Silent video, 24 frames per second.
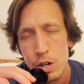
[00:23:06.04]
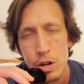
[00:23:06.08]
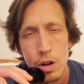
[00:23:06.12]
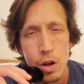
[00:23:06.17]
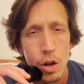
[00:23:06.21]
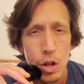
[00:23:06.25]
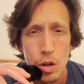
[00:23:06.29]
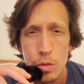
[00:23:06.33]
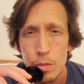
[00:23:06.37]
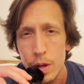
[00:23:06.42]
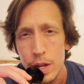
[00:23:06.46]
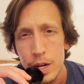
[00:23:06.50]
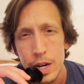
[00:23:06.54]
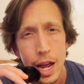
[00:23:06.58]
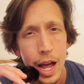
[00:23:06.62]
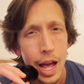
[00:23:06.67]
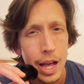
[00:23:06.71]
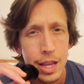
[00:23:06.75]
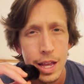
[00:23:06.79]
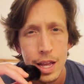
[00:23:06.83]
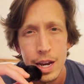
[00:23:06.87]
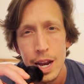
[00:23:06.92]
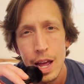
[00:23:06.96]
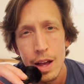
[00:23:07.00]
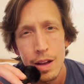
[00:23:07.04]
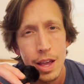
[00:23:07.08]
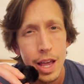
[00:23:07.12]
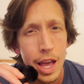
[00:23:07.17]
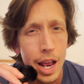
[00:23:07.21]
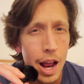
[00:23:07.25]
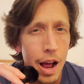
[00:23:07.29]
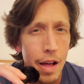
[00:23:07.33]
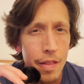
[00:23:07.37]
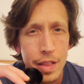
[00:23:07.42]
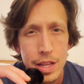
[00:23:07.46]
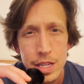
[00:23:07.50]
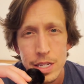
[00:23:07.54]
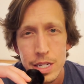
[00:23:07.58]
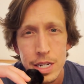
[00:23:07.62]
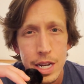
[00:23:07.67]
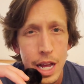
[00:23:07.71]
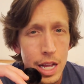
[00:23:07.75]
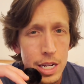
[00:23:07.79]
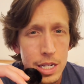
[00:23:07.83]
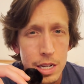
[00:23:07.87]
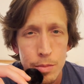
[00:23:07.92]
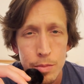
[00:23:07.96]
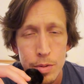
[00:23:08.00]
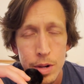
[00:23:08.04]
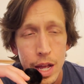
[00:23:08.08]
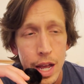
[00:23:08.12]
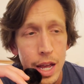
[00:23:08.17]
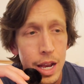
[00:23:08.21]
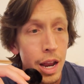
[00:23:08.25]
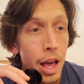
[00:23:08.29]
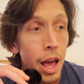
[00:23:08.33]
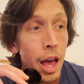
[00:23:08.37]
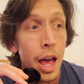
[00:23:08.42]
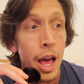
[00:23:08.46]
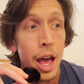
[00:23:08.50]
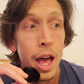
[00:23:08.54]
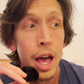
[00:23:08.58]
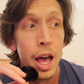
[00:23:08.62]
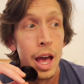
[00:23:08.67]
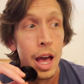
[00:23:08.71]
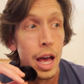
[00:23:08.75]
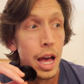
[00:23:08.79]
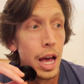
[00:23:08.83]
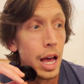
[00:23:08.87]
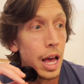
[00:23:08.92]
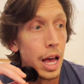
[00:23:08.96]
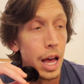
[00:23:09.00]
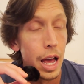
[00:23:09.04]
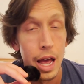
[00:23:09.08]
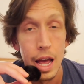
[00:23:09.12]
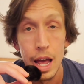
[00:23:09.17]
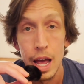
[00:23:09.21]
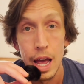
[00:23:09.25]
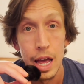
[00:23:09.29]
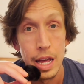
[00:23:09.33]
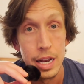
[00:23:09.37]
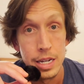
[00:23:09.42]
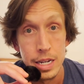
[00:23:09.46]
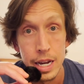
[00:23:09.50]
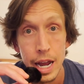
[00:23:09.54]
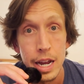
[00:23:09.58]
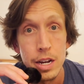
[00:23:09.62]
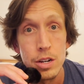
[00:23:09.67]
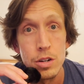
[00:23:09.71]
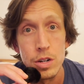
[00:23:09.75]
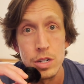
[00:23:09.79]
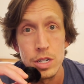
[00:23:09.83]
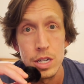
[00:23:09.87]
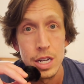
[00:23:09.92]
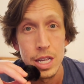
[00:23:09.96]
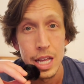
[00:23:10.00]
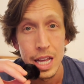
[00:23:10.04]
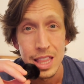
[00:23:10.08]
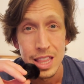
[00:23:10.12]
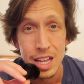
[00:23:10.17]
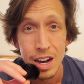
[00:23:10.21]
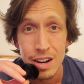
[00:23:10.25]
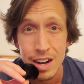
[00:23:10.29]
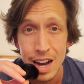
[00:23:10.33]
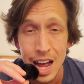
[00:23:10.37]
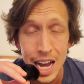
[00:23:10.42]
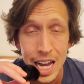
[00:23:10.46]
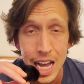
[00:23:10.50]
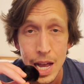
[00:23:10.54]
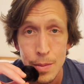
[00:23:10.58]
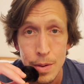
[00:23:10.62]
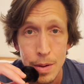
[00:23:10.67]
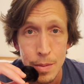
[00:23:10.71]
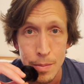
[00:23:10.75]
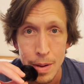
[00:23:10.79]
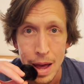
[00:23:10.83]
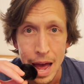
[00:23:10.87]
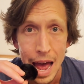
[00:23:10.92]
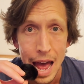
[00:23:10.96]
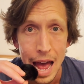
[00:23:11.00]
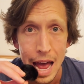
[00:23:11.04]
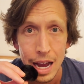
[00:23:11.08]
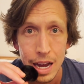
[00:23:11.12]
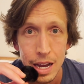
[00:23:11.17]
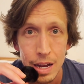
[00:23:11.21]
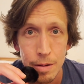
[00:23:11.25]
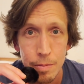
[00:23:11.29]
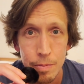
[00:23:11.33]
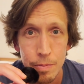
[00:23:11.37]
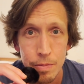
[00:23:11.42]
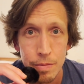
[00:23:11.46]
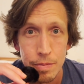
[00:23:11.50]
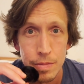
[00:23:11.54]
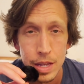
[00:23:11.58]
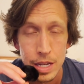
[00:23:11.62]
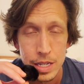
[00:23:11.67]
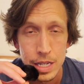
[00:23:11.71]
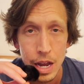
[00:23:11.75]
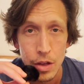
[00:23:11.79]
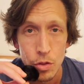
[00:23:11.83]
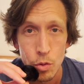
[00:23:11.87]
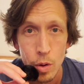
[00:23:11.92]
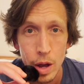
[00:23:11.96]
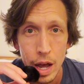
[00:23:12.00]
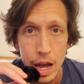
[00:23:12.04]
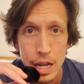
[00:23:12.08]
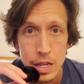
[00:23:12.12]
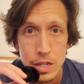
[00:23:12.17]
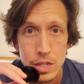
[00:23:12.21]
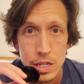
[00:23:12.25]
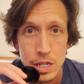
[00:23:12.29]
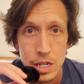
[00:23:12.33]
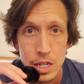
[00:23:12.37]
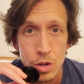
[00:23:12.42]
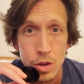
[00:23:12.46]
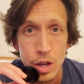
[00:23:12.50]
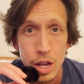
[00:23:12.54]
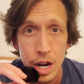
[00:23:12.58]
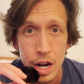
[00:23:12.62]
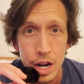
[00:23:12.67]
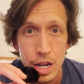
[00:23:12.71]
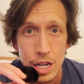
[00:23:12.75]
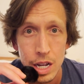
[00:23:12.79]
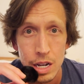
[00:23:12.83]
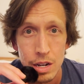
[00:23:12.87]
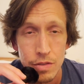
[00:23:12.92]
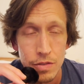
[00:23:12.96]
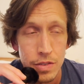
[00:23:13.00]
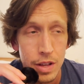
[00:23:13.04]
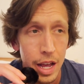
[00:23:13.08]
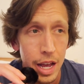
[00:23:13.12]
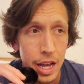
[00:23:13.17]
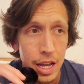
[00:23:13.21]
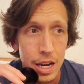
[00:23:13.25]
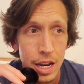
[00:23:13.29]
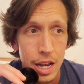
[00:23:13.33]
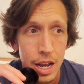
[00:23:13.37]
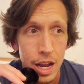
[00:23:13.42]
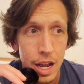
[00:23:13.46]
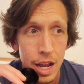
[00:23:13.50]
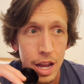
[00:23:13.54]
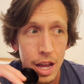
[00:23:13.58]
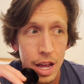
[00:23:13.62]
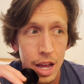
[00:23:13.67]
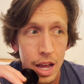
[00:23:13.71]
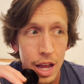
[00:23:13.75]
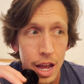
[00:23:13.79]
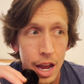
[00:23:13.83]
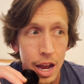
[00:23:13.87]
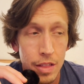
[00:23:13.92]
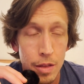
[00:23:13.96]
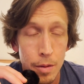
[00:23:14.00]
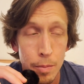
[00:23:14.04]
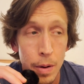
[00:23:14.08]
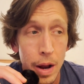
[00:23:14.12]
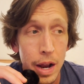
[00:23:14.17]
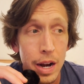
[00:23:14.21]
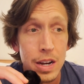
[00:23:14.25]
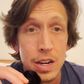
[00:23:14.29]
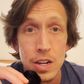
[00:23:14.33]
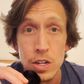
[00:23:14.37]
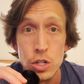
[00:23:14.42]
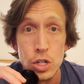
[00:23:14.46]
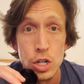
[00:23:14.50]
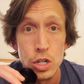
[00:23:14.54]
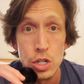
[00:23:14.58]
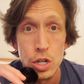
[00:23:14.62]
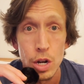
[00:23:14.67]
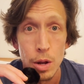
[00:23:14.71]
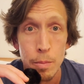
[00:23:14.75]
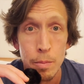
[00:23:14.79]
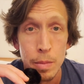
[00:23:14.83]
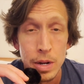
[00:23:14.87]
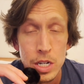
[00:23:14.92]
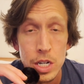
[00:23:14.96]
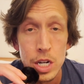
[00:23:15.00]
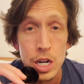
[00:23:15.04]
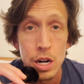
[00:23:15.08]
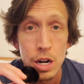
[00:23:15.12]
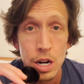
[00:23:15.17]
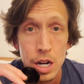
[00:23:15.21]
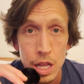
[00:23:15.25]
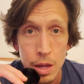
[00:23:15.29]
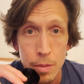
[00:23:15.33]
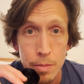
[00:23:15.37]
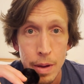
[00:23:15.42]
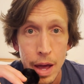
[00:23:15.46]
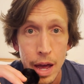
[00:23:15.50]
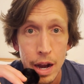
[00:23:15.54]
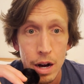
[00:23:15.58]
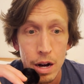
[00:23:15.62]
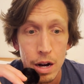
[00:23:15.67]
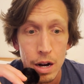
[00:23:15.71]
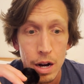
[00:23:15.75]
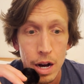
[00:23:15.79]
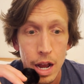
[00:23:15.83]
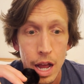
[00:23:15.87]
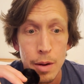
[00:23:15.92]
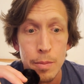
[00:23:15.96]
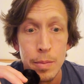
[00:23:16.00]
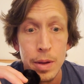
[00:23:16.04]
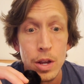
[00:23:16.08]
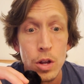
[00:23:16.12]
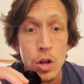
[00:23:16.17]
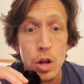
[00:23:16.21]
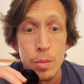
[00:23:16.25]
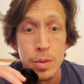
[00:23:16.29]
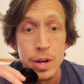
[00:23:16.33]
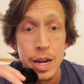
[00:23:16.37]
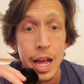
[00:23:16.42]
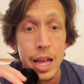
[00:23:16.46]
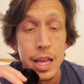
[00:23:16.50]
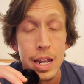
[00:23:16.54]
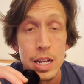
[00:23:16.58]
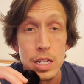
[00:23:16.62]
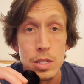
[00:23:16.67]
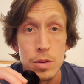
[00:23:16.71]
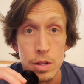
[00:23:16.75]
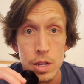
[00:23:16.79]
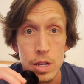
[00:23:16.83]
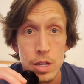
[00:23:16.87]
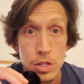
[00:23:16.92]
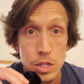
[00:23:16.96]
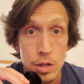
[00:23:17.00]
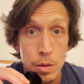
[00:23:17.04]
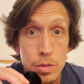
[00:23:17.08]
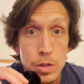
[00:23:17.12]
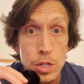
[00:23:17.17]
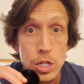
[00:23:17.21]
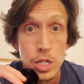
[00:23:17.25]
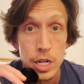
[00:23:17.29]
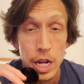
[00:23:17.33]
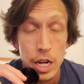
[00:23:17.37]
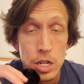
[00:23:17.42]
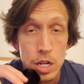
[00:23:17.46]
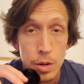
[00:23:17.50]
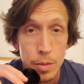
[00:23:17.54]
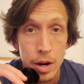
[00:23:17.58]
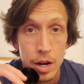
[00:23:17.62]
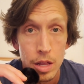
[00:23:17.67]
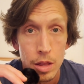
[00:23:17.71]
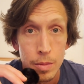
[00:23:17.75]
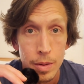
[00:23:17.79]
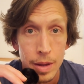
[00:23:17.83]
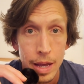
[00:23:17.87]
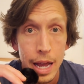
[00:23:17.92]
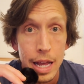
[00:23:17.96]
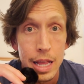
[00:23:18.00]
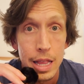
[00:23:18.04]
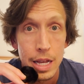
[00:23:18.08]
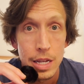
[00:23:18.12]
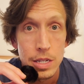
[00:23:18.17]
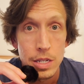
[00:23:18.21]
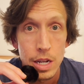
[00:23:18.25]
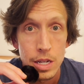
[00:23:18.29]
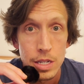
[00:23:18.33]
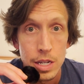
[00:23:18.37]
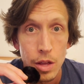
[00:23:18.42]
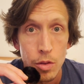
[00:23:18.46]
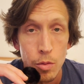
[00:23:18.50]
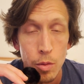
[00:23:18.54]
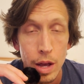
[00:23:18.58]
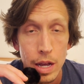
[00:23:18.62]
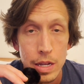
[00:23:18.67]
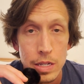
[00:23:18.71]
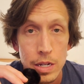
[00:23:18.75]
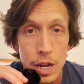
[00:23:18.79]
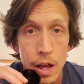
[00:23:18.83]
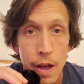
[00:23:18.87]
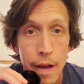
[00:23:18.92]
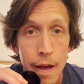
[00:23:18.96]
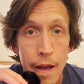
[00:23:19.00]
gold medallion. Now get on this Delta plane. And dangerously, like, they're not coming back to Southwest. You get on a Delta flight and the product is just materially better. And being gold medallion is substantially better than being A-list on Southwest.